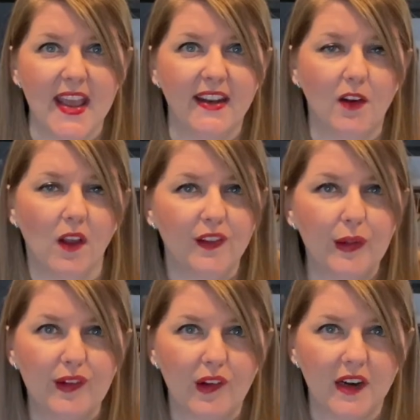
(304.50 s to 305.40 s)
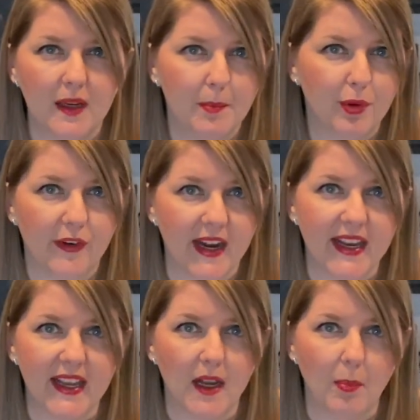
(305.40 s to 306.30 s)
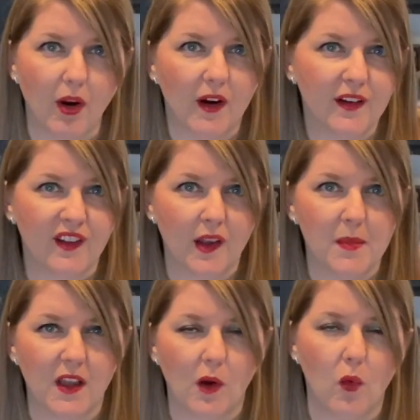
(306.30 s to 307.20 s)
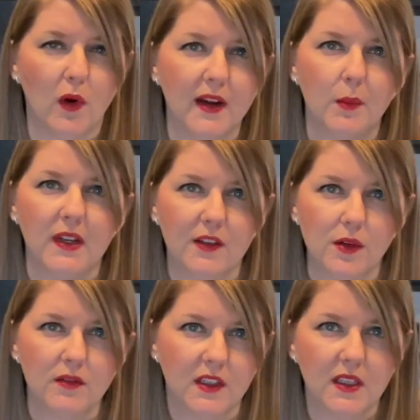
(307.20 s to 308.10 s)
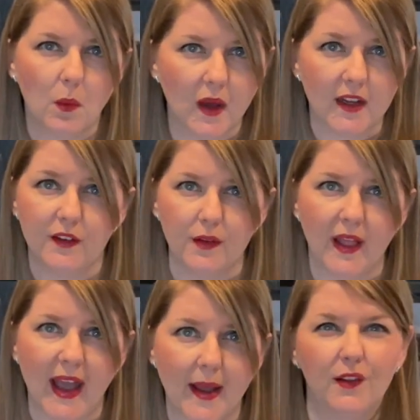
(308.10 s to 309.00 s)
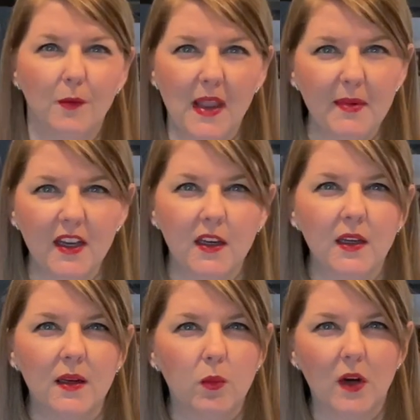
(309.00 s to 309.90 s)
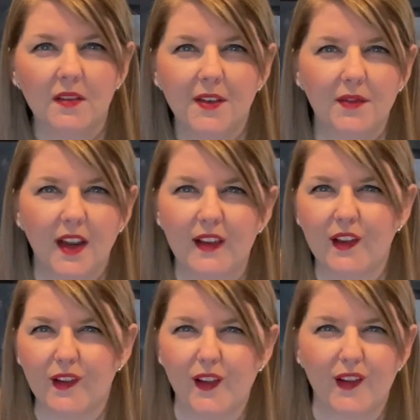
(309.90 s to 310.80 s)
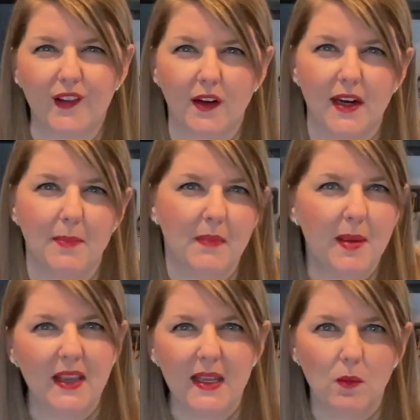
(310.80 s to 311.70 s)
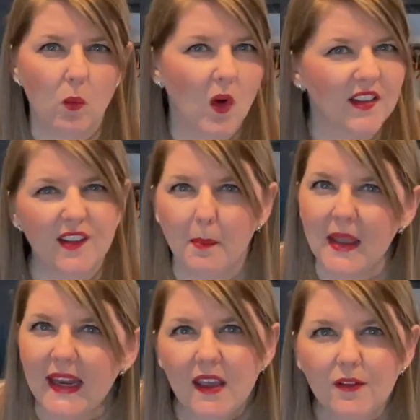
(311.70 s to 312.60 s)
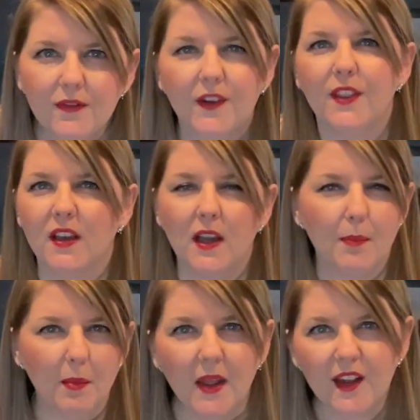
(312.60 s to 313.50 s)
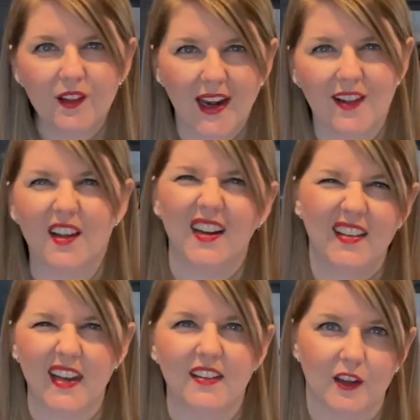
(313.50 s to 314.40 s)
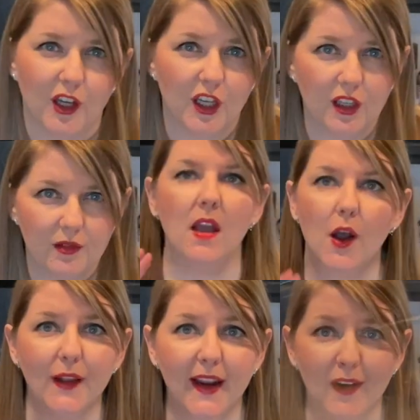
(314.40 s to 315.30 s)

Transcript: it also started breaking apart some of the corn, and we don't really want to do that. So maybe a good word of advice is to stir it maybe once a minute for the couple minutes that it's going to take to cook. Okay, our